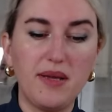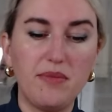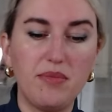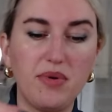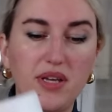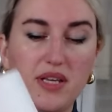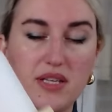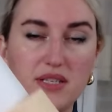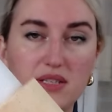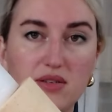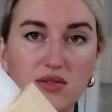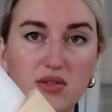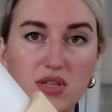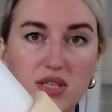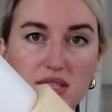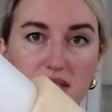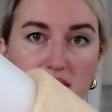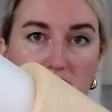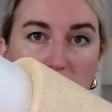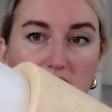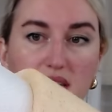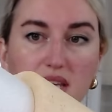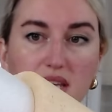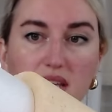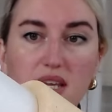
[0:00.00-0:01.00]
because you can
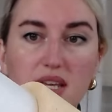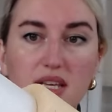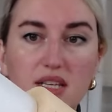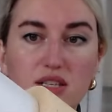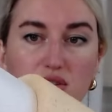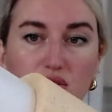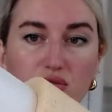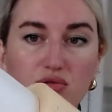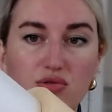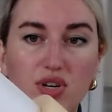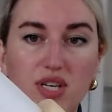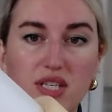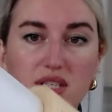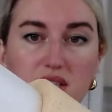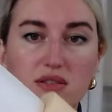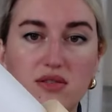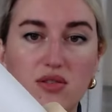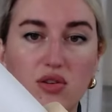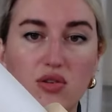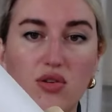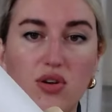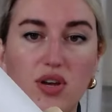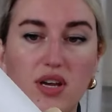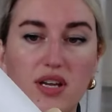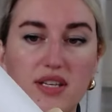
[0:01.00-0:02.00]
see it's already totally